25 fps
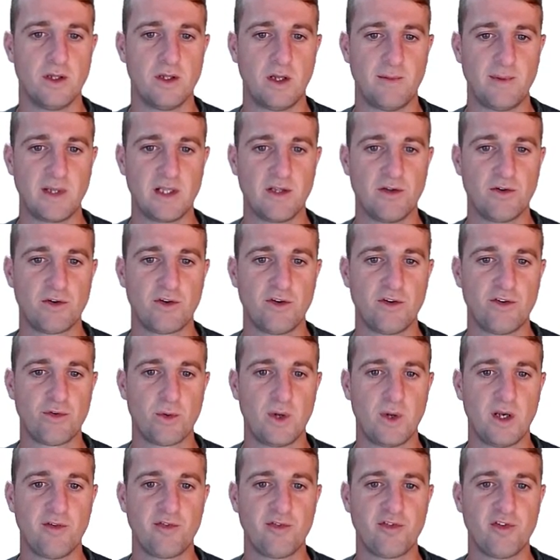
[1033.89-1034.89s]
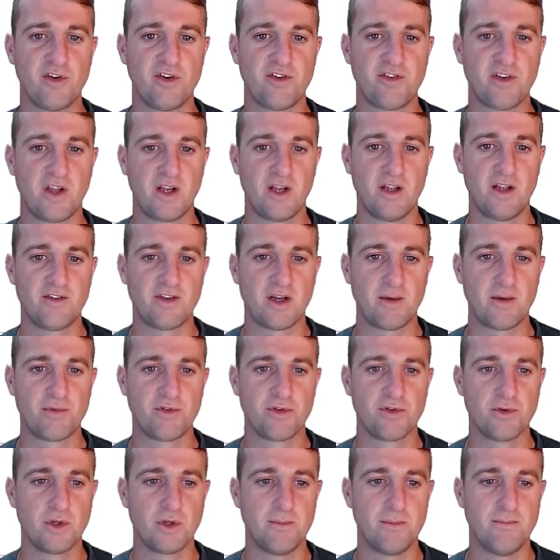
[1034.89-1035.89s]
I mean, look at 23 cent is
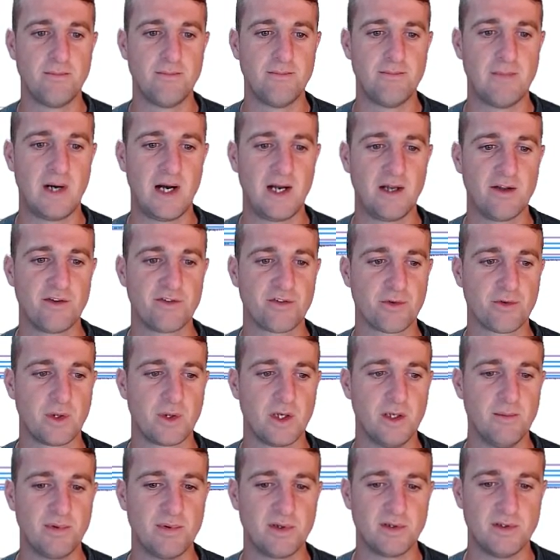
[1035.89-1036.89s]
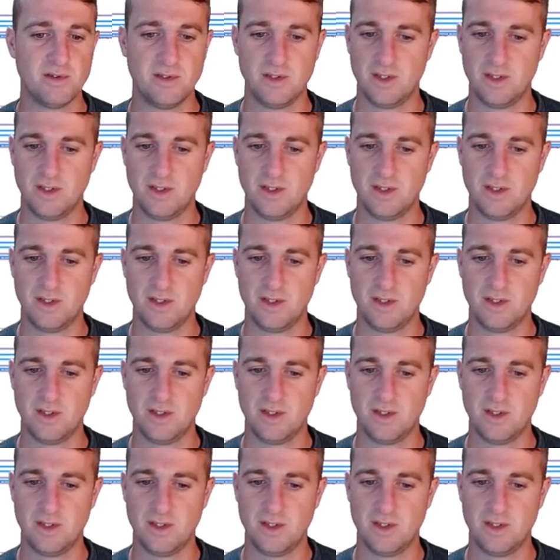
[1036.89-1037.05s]
absolutely miles away. But